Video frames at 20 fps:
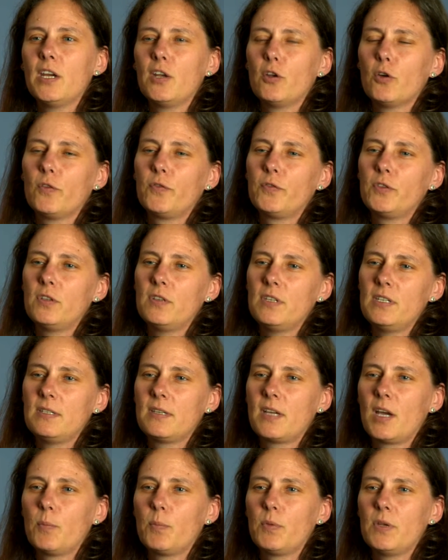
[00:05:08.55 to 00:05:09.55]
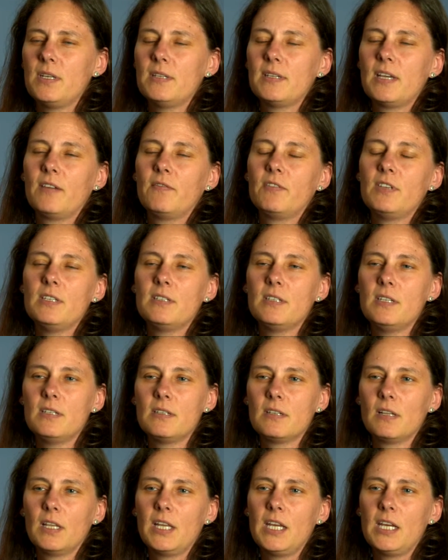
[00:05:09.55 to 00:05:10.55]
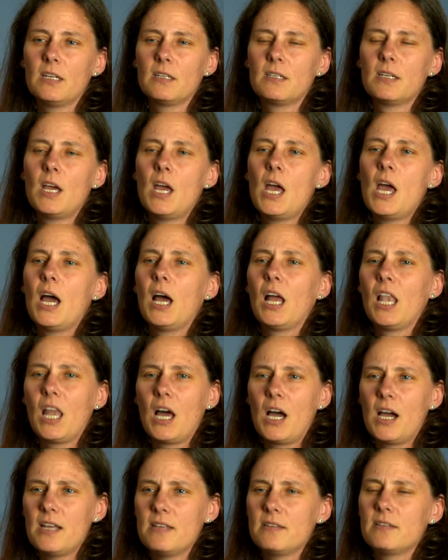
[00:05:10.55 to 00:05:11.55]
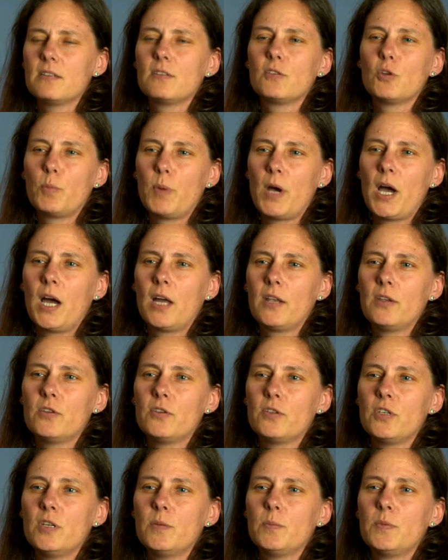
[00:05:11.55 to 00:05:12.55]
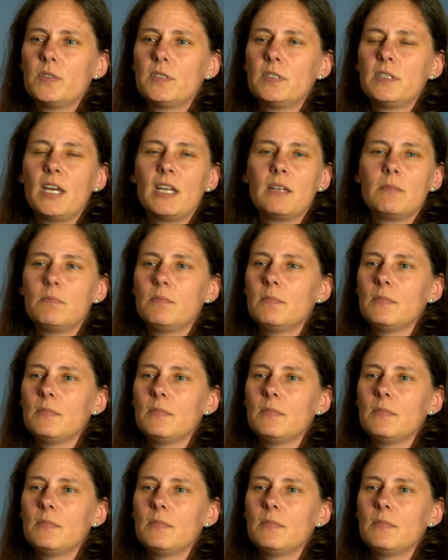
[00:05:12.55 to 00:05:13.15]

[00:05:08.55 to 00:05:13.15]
And often these companies have these interlinked alliances or partnerships that